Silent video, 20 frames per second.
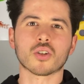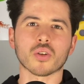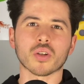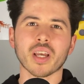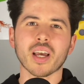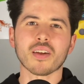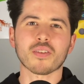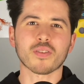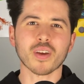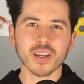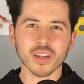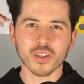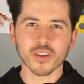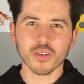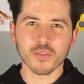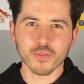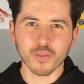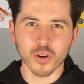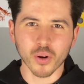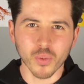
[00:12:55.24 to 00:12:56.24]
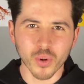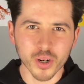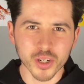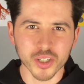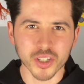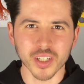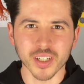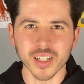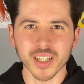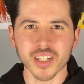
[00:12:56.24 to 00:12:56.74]
yeah, thank you for
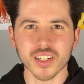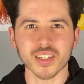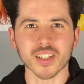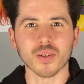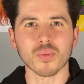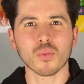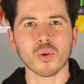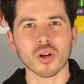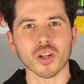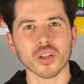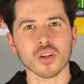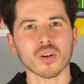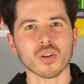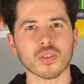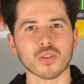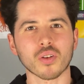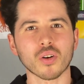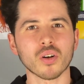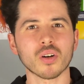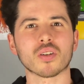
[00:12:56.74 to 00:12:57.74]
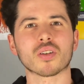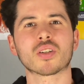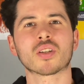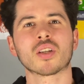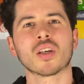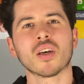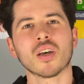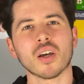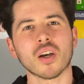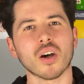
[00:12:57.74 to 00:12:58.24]
watching and listening. What are your thoughts
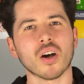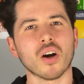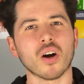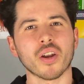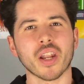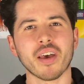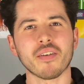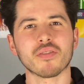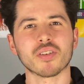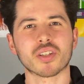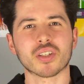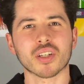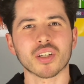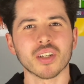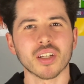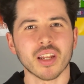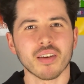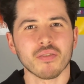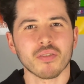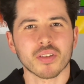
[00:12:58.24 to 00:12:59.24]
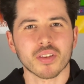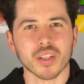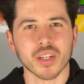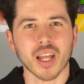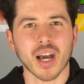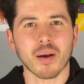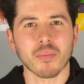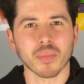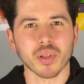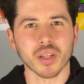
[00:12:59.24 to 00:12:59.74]
on Everton and everything
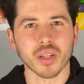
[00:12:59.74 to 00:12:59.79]
happening